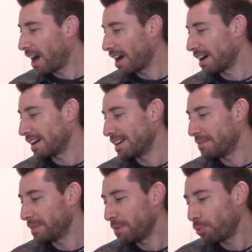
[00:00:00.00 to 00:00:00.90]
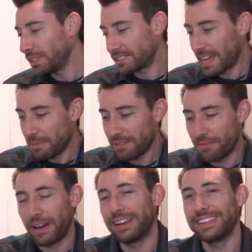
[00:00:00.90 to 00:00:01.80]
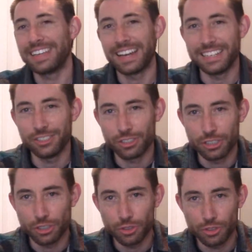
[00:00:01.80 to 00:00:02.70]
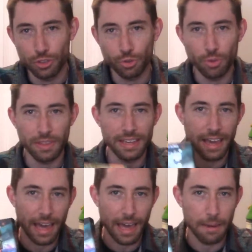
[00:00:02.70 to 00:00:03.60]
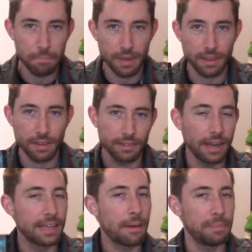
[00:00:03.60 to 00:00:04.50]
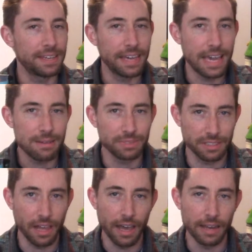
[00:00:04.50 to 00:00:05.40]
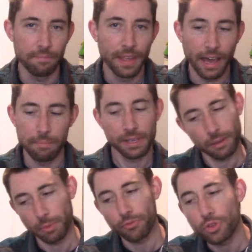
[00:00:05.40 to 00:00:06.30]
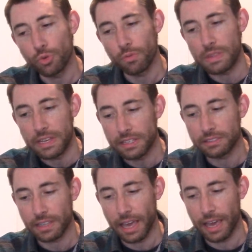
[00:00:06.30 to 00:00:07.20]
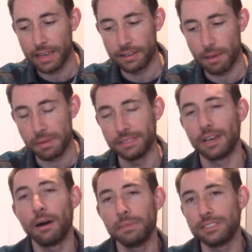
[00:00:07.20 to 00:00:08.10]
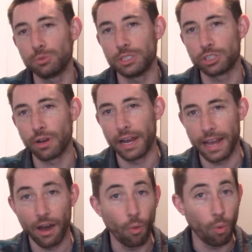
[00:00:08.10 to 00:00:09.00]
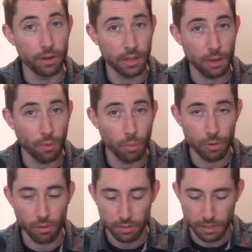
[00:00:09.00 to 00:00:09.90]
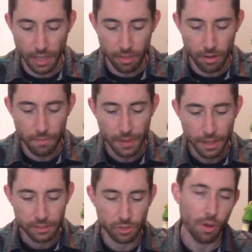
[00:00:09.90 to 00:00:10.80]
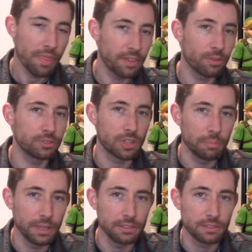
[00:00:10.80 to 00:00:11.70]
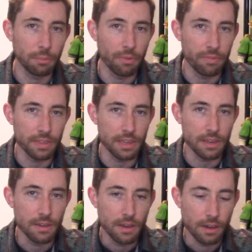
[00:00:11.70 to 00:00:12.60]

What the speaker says: Hit Points Gaming finally got introduced to the Tiny Epic Games line. I picked up a few of these, and Epic Zombies we tried out one night while we were all together, so I think those are going to be some of the